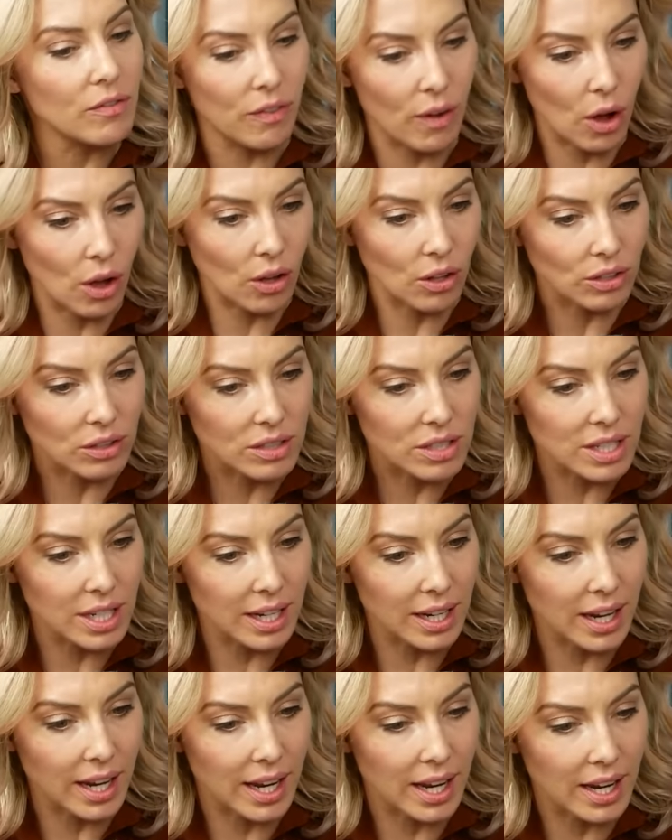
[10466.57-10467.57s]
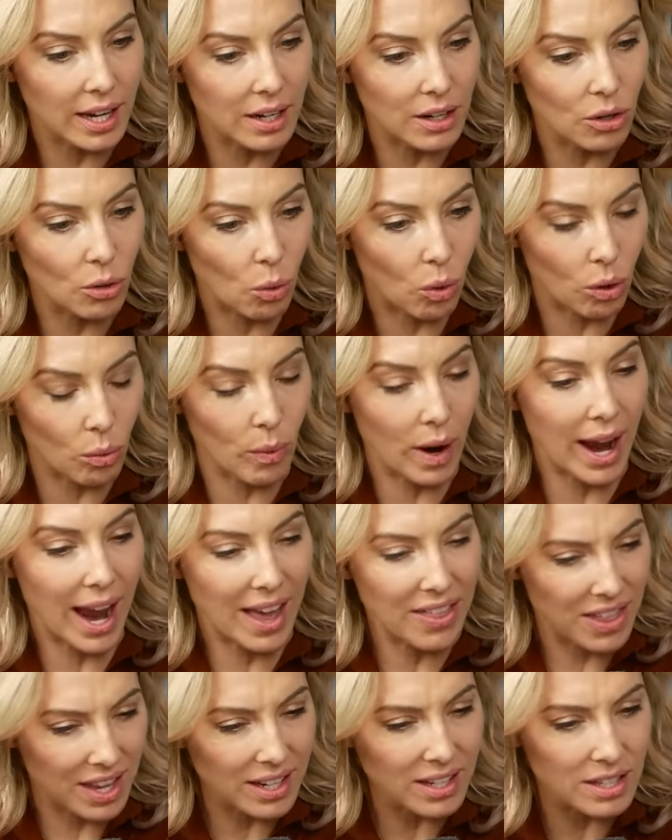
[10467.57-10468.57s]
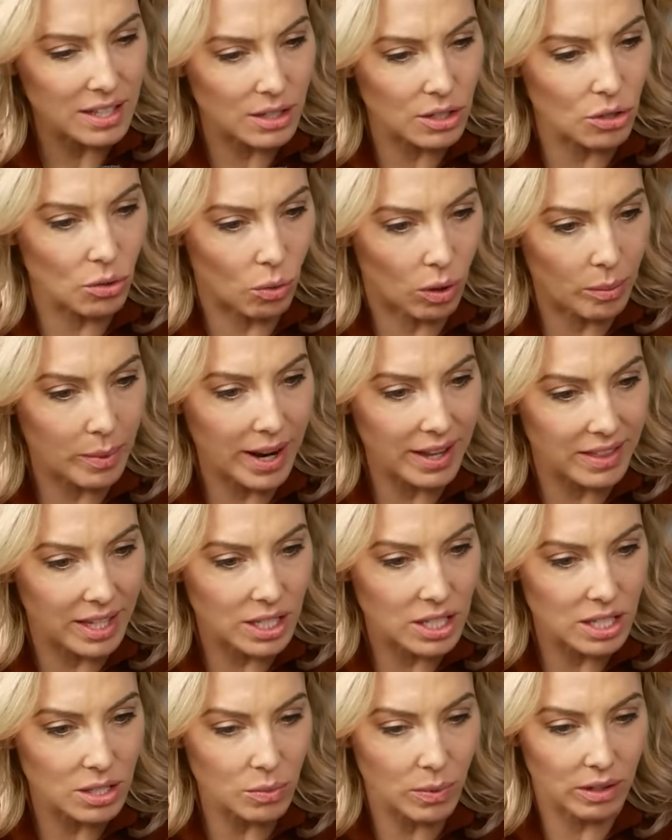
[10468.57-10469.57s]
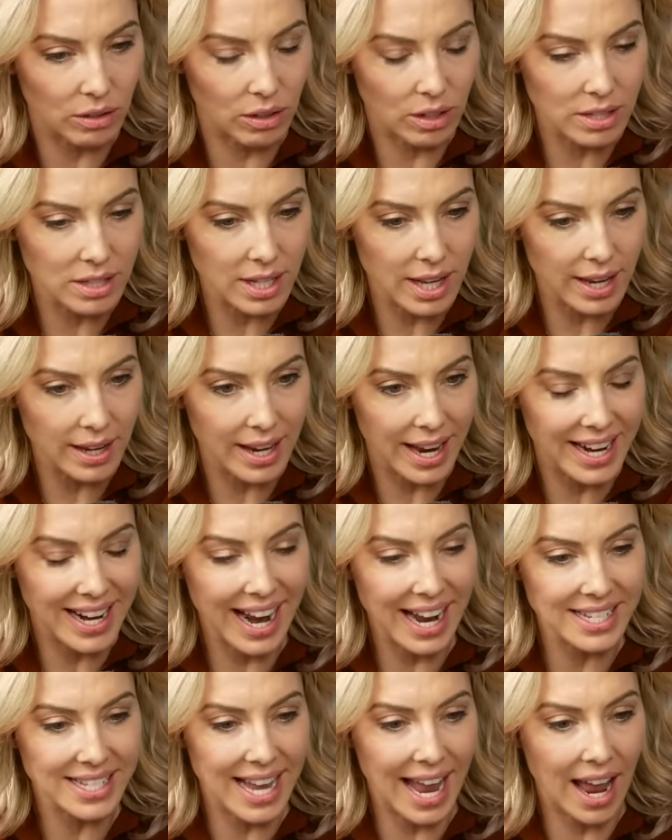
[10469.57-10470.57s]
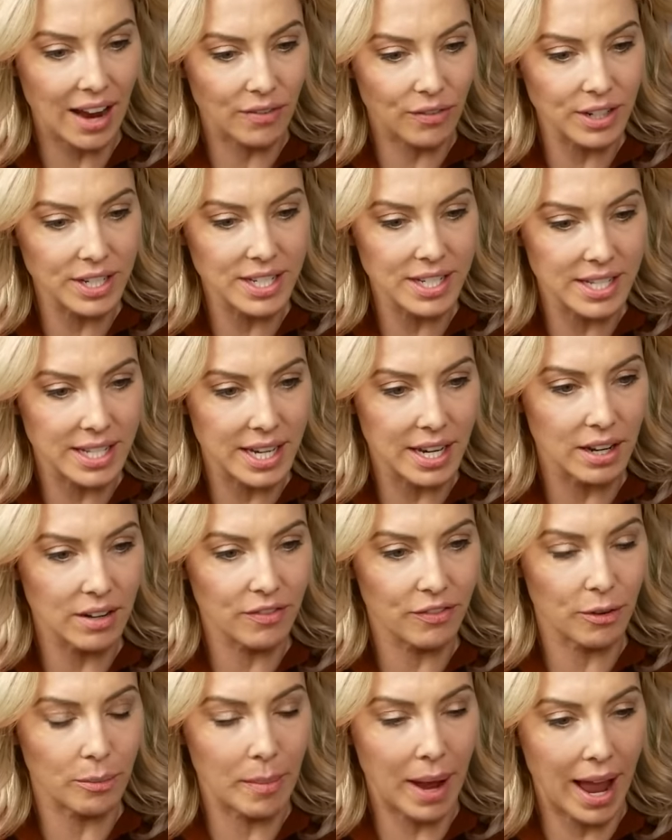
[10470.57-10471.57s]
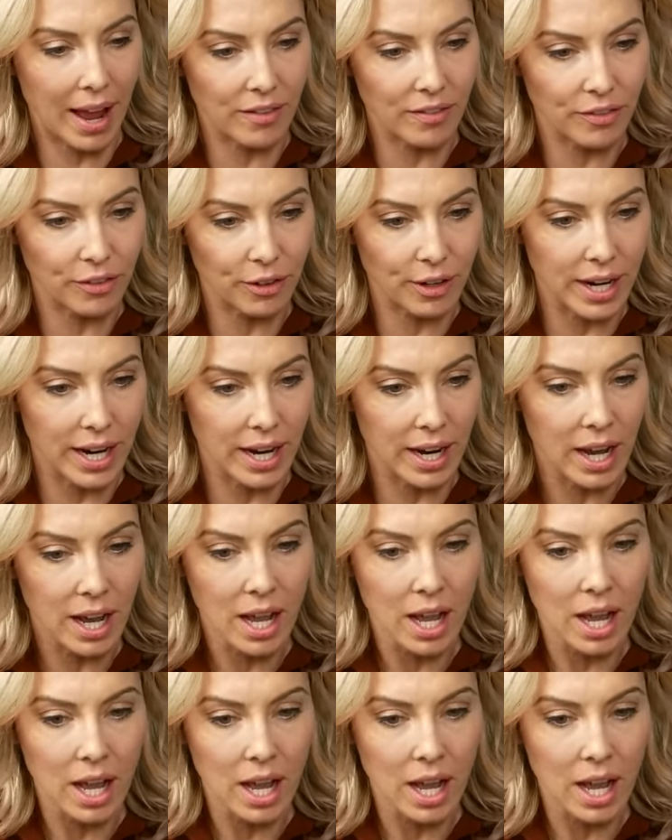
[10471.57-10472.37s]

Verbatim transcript: Vault in Norway. I think it's in Norway. This is what it looks like. And it has every seed from every